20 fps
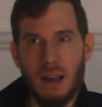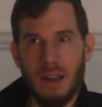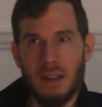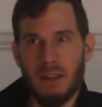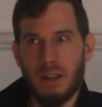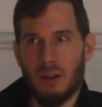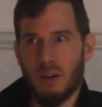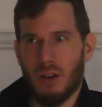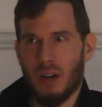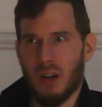
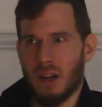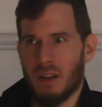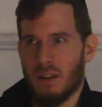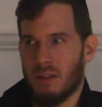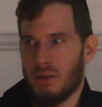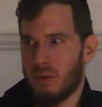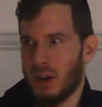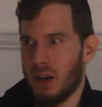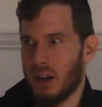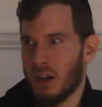Their
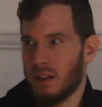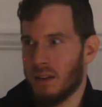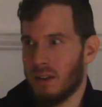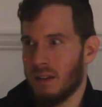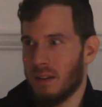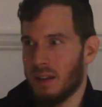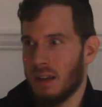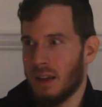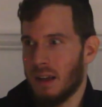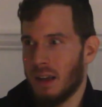organs worked.
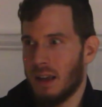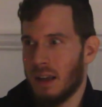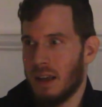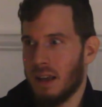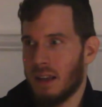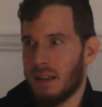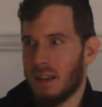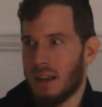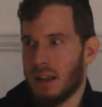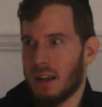
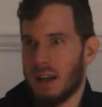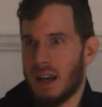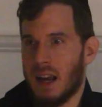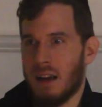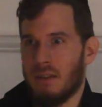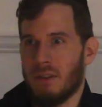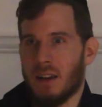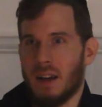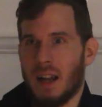They could have a